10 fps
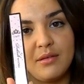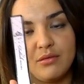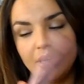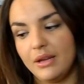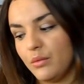so
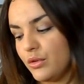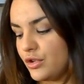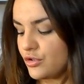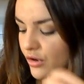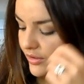I really
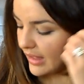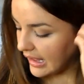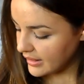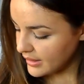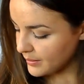want to try
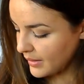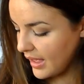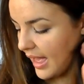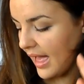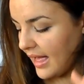that.
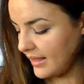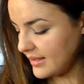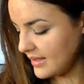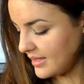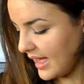
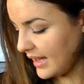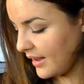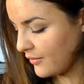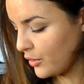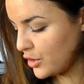And
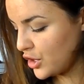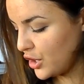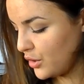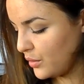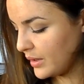then I've got
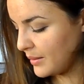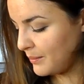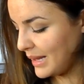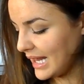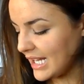two
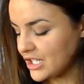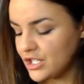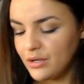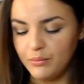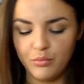
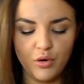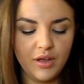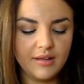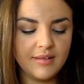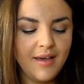complexion
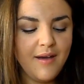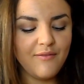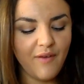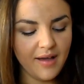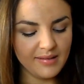products.
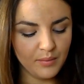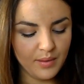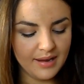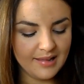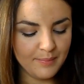
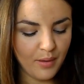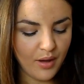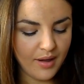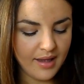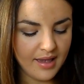First one is
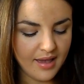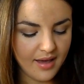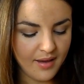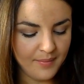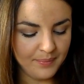
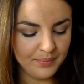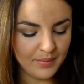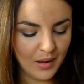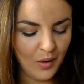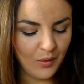by
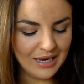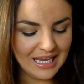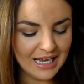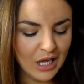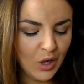
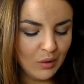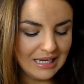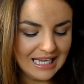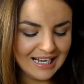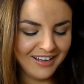Holika
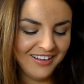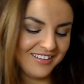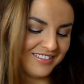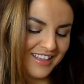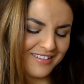Holika,
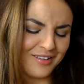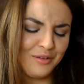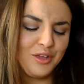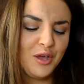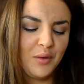that's
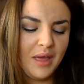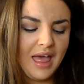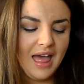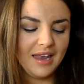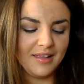so cute,
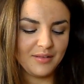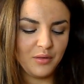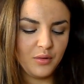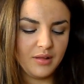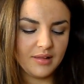and it's
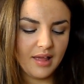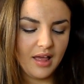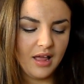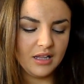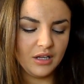called
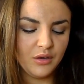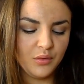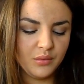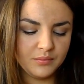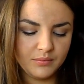
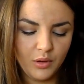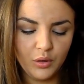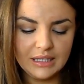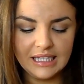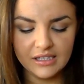Hello
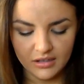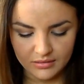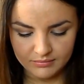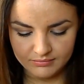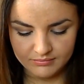
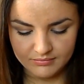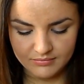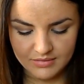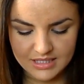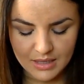Polika.
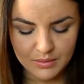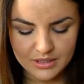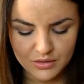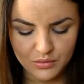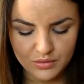Is that
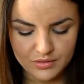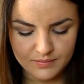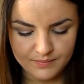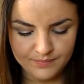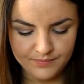what it's called?